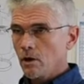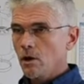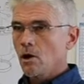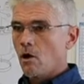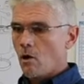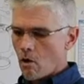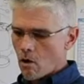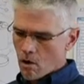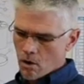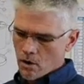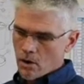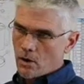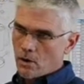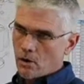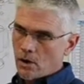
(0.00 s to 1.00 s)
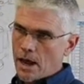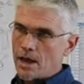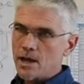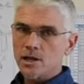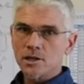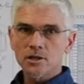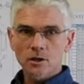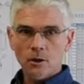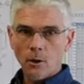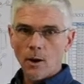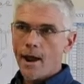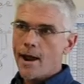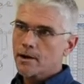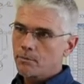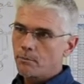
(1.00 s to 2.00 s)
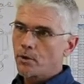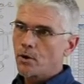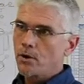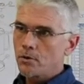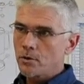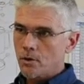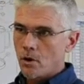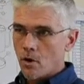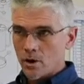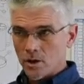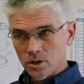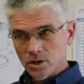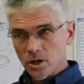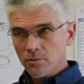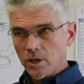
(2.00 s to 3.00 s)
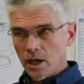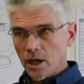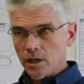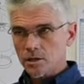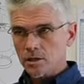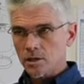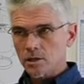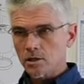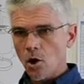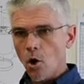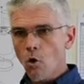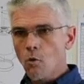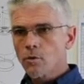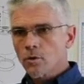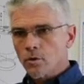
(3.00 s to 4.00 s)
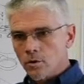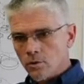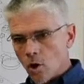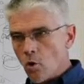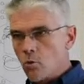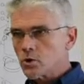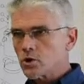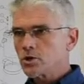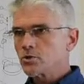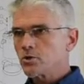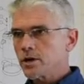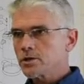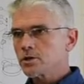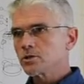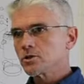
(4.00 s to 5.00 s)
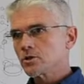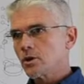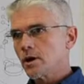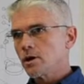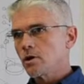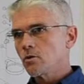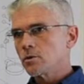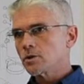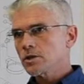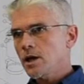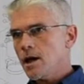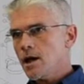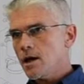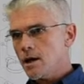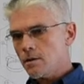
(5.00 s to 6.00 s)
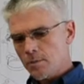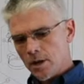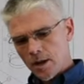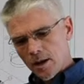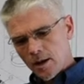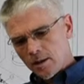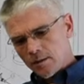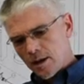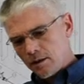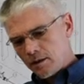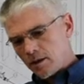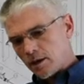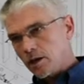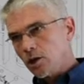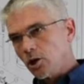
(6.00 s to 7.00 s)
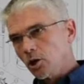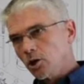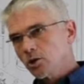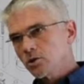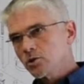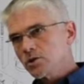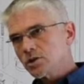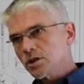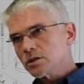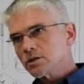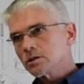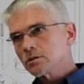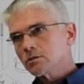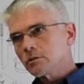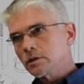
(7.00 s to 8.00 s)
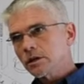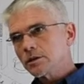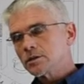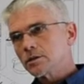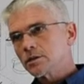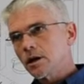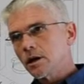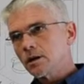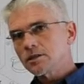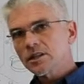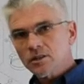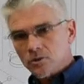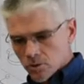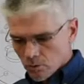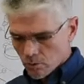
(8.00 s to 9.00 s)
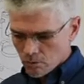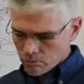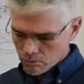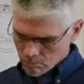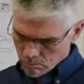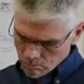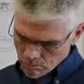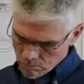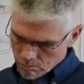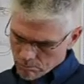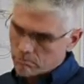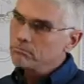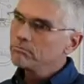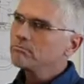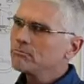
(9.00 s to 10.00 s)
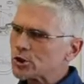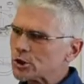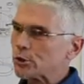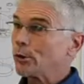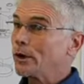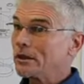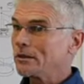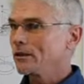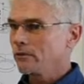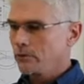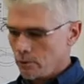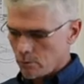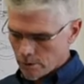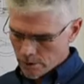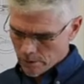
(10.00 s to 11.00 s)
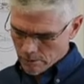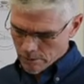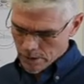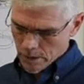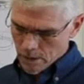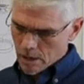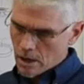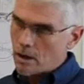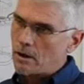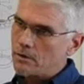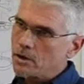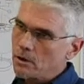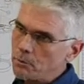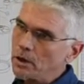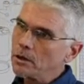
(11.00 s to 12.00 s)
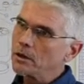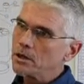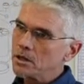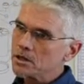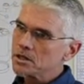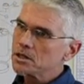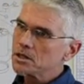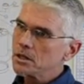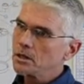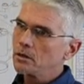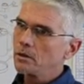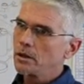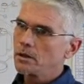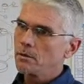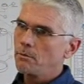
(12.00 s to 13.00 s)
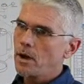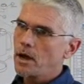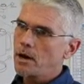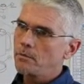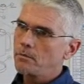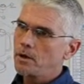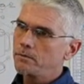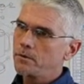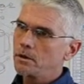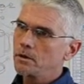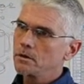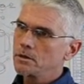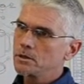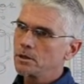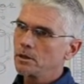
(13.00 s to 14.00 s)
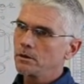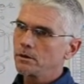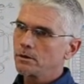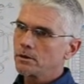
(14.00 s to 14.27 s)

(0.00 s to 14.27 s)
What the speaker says: or has cracked, broke, or in some cases over stress and strain over time. That thing can lose its tensile strength, if you will, the ability to seal at the bottom of the cylinder.